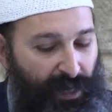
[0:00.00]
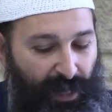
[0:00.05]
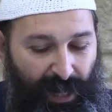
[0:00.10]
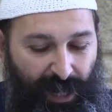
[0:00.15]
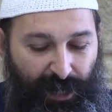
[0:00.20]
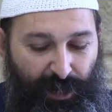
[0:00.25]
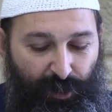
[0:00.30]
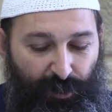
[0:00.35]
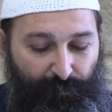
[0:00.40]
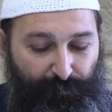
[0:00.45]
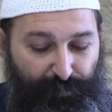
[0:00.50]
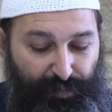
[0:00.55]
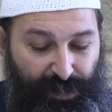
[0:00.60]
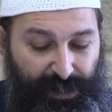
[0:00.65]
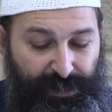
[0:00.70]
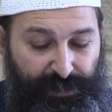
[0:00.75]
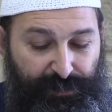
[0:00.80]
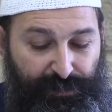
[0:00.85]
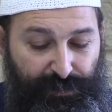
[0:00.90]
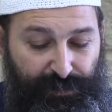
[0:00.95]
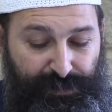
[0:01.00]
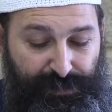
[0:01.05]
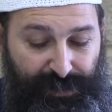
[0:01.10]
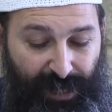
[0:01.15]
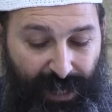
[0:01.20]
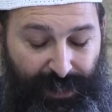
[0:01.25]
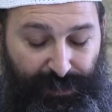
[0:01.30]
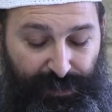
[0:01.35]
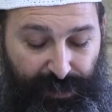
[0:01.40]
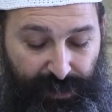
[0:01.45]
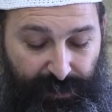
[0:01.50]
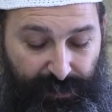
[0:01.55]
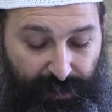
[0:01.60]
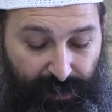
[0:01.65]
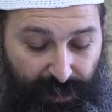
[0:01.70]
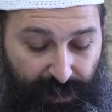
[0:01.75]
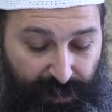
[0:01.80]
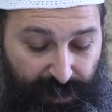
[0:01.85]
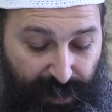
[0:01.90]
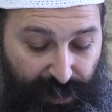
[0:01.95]
a complete tzaddik
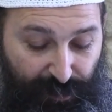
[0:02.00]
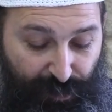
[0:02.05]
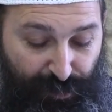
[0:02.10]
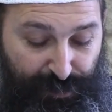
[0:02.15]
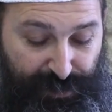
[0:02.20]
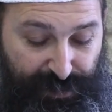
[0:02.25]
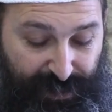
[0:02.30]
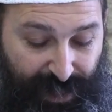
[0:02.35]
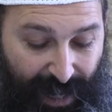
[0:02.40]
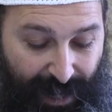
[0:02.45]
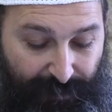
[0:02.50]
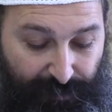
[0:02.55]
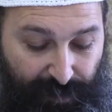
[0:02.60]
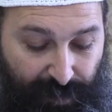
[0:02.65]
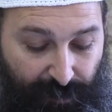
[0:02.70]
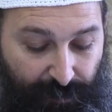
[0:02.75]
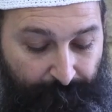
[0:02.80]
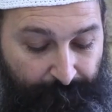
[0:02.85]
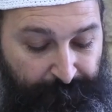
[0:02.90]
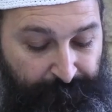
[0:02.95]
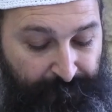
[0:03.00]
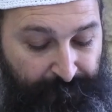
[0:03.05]
cannot stand there.